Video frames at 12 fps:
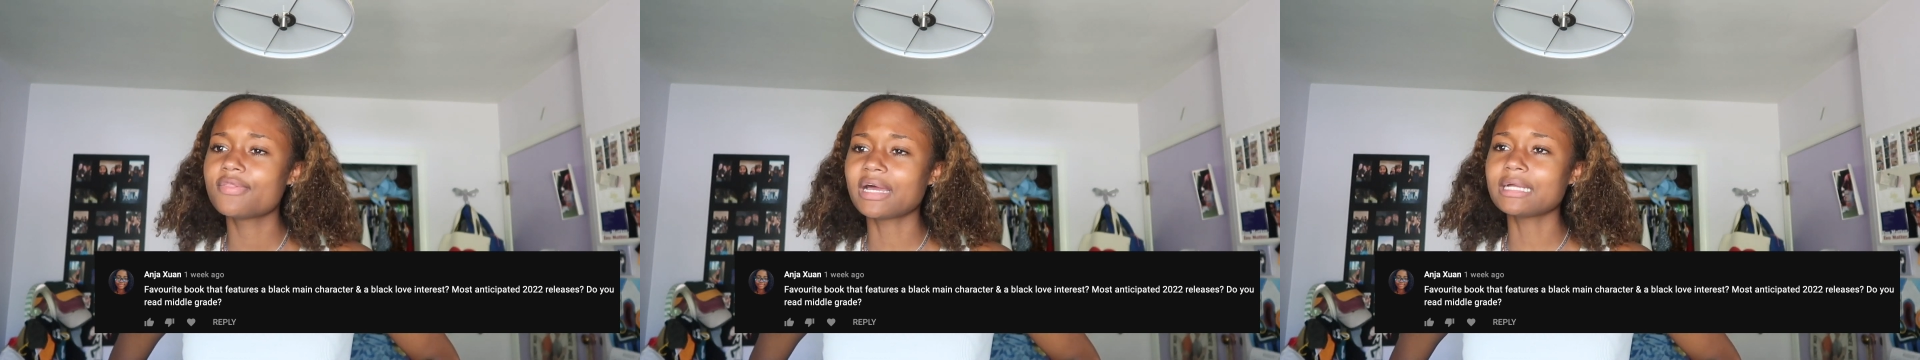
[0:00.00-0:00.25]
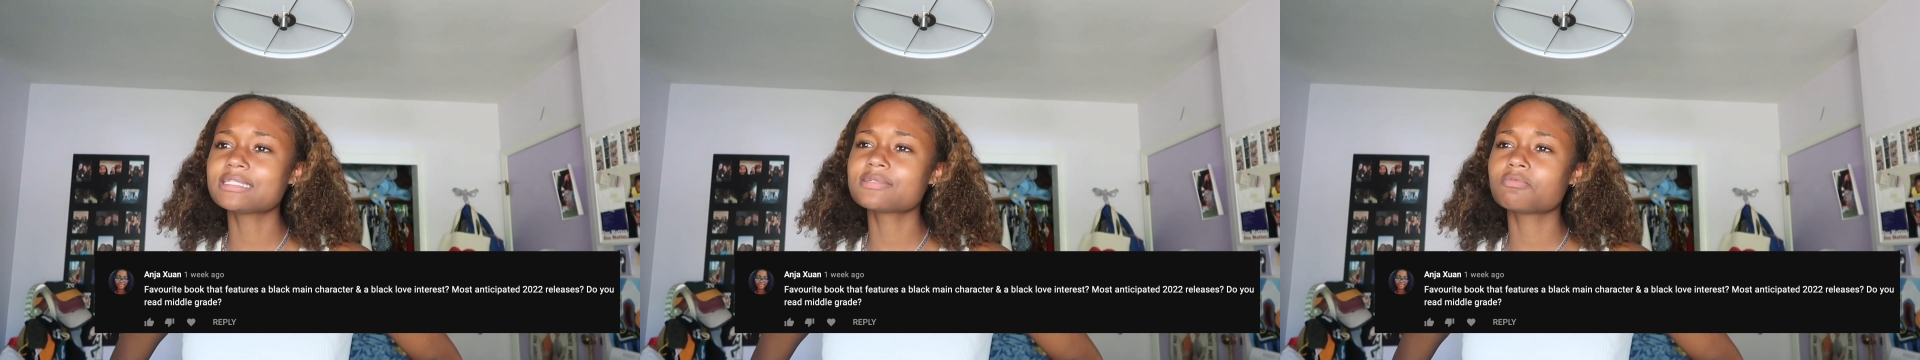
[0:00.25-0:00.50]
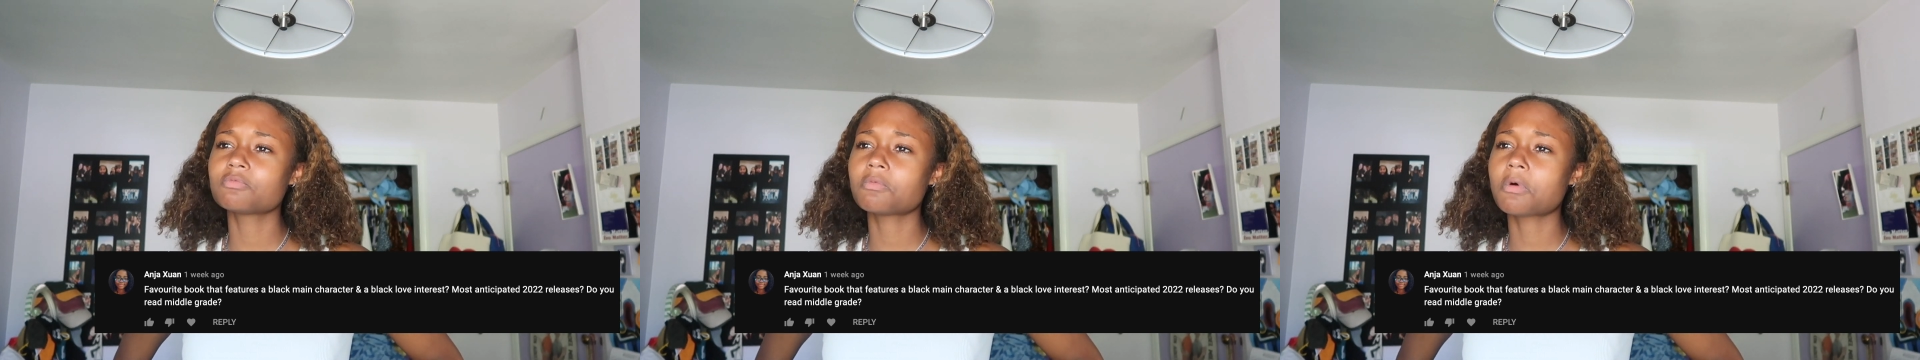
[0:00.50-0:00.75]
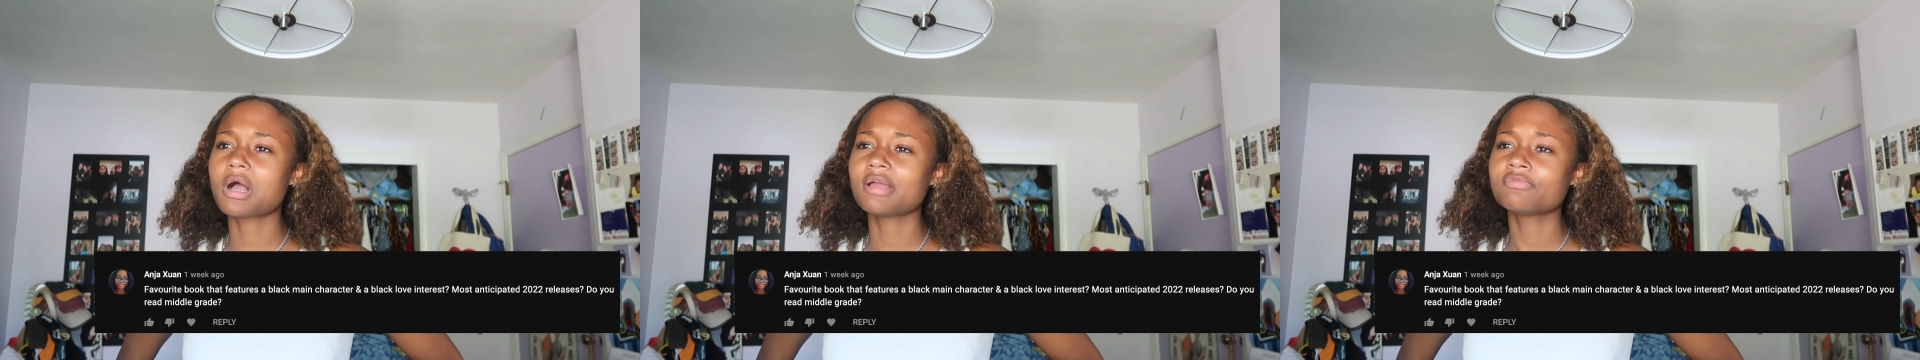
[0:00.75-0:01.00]

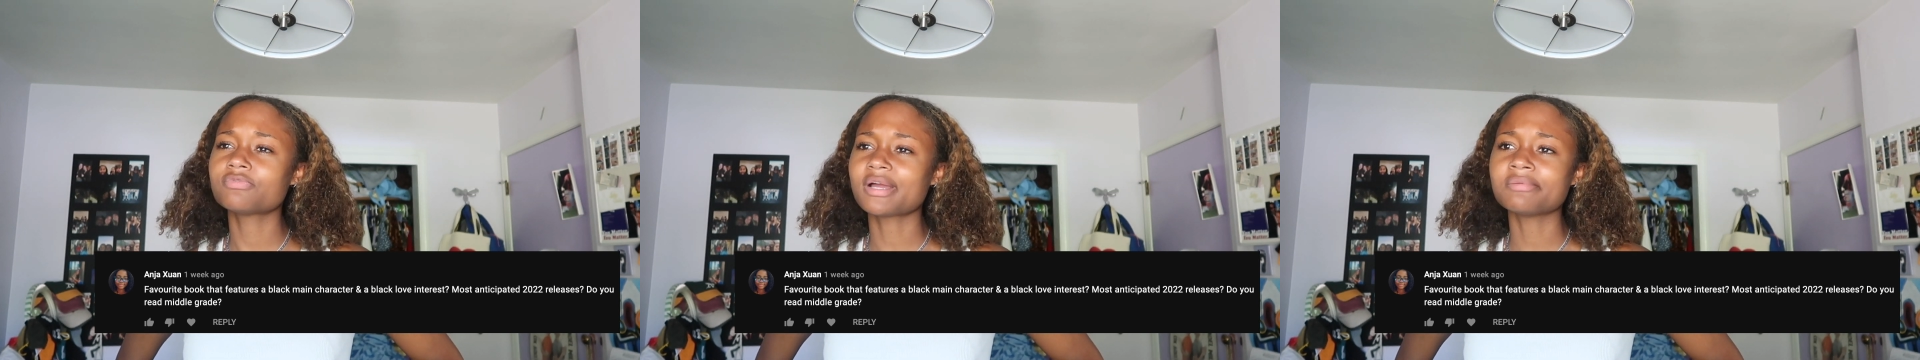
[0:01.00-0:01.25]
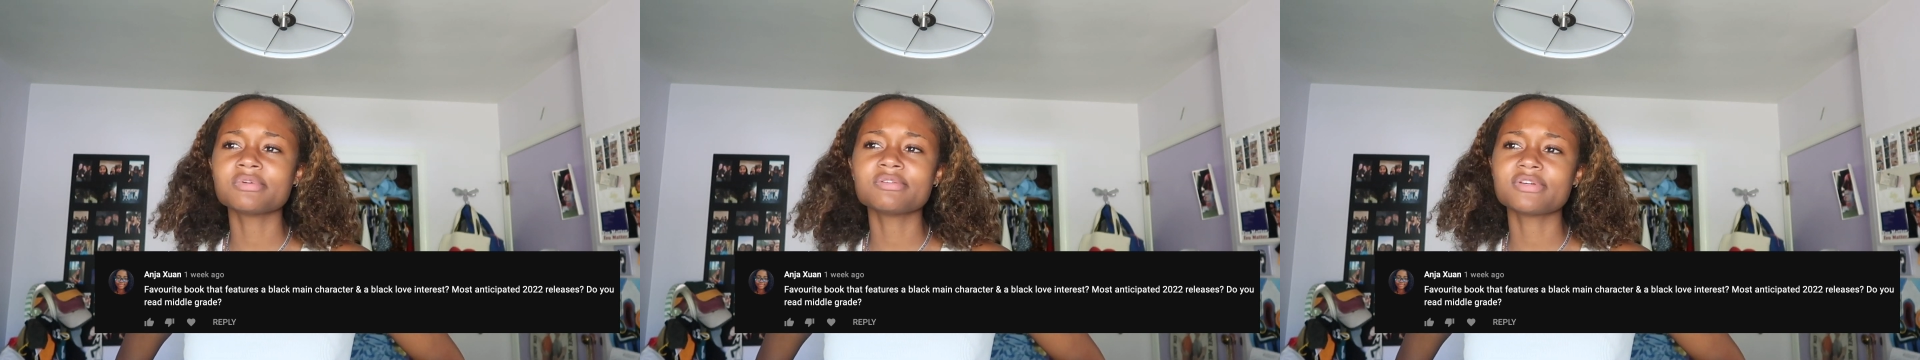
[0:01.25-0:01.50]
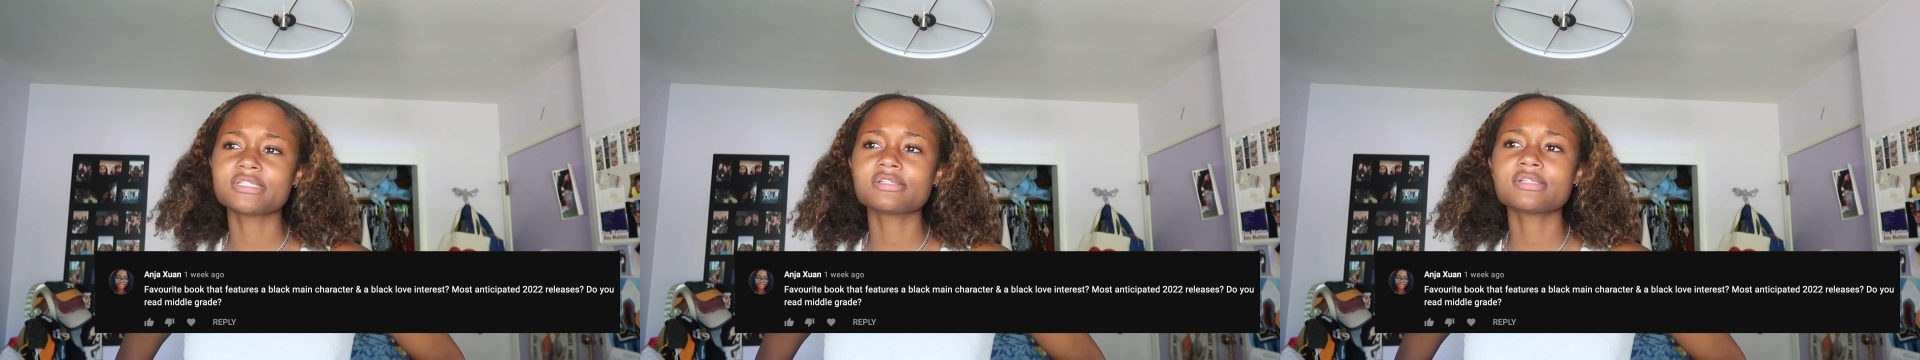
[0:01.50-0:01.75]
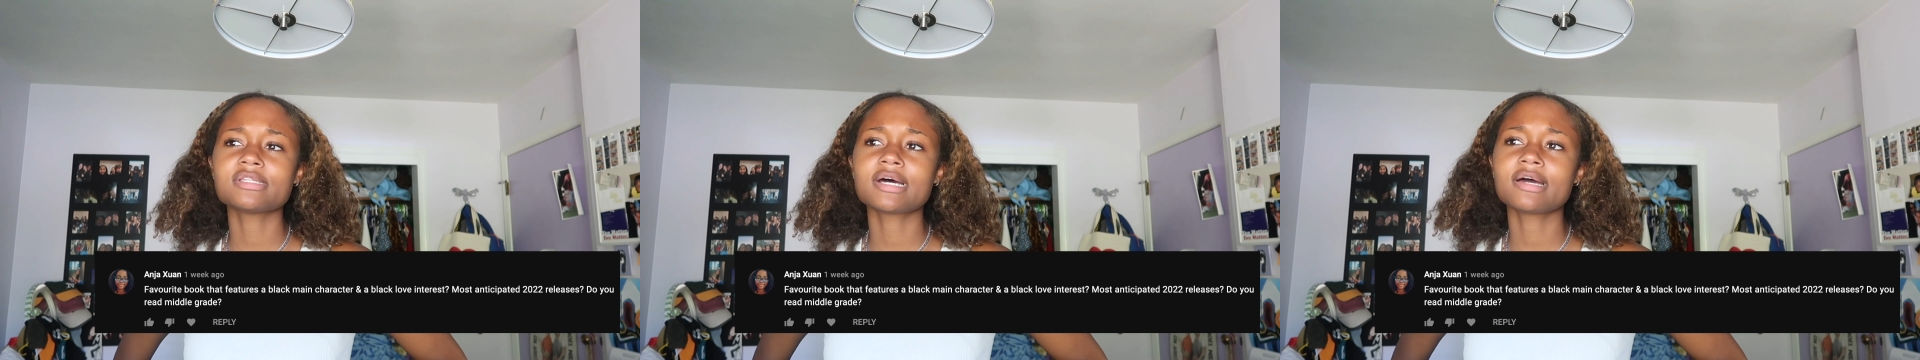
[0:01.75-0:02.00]
I
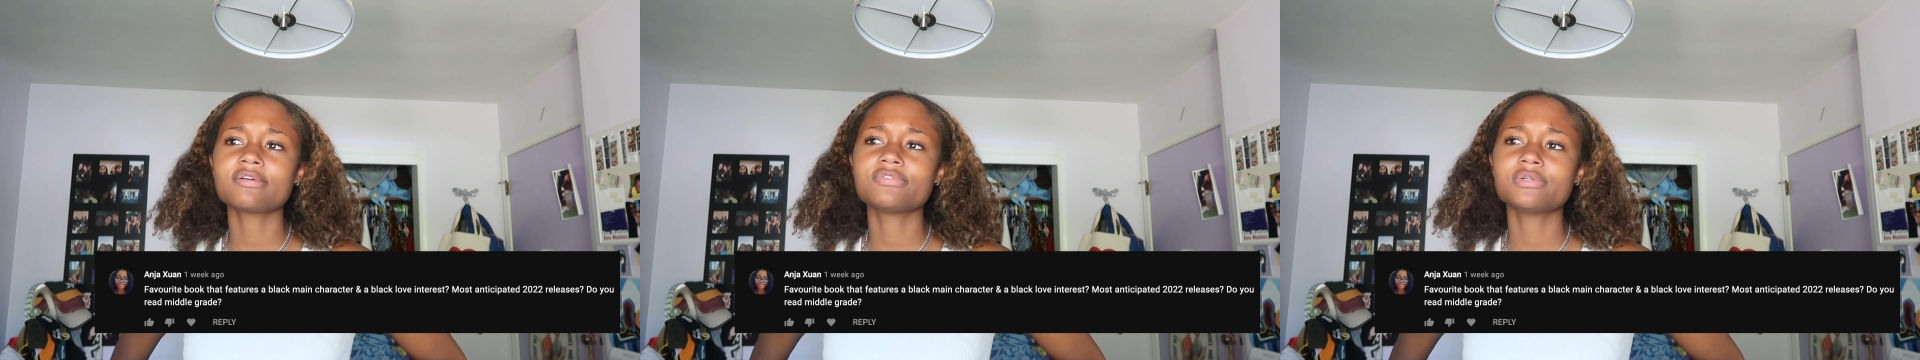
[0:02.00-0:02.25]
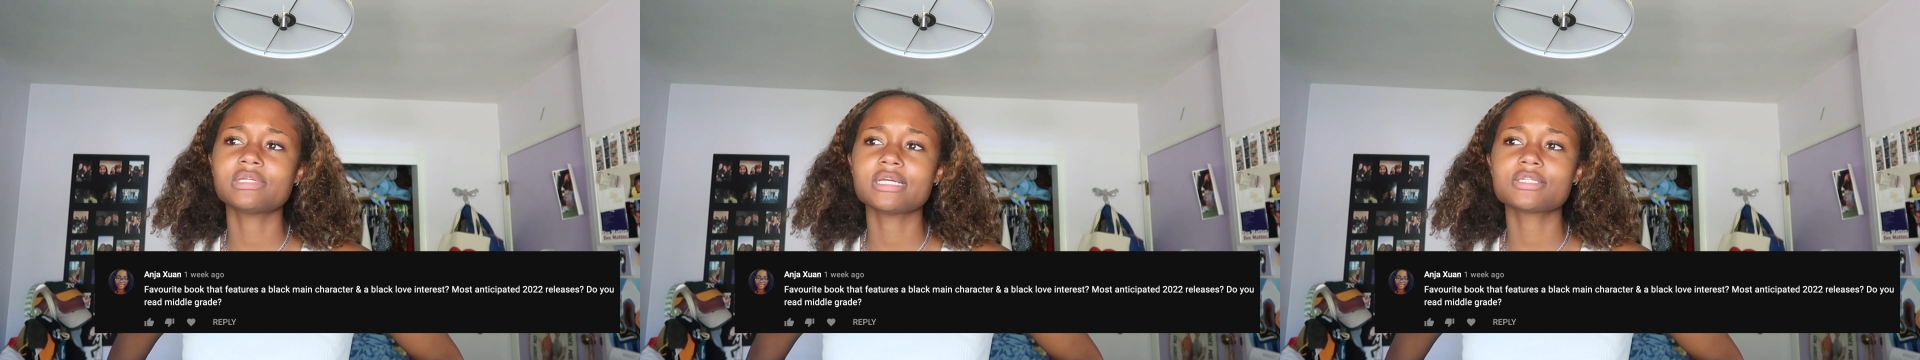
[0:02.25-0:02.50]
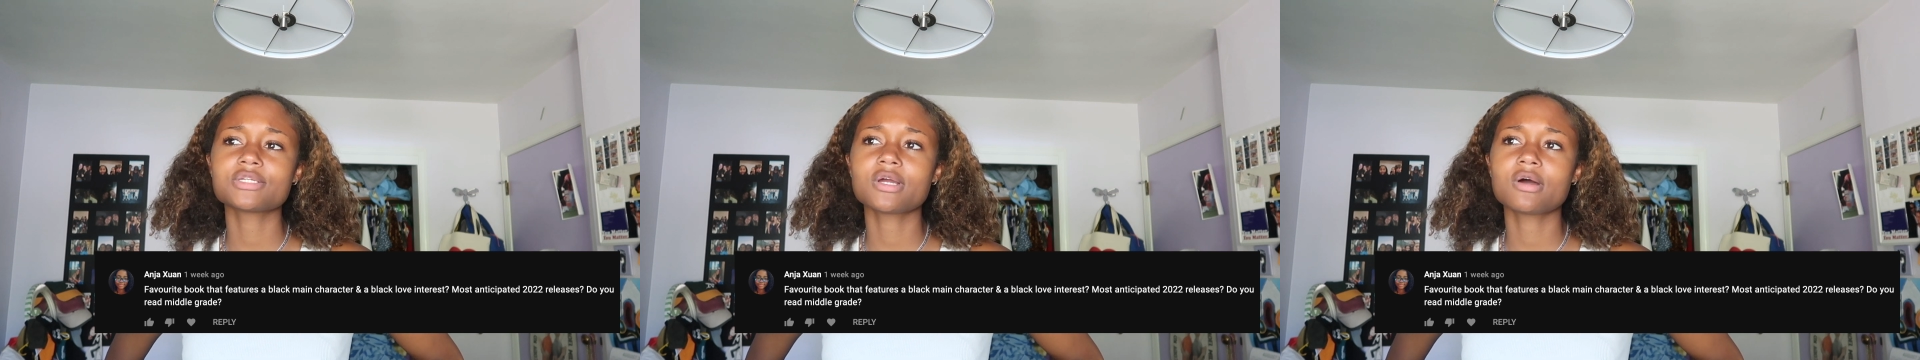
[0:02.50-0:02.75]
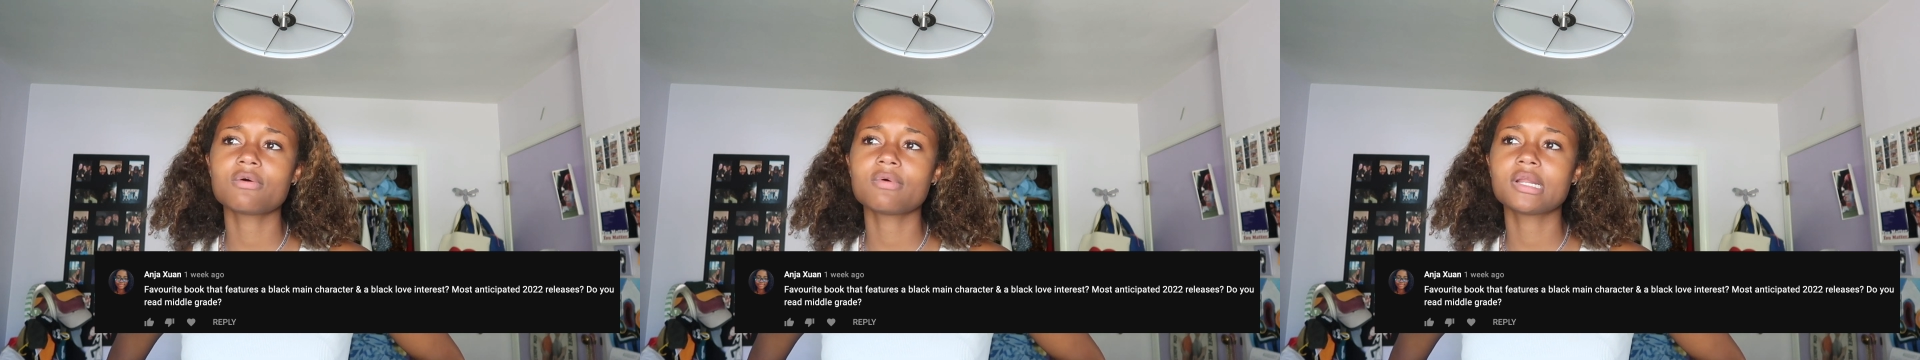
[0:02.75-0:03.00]
revisited that a few days ago,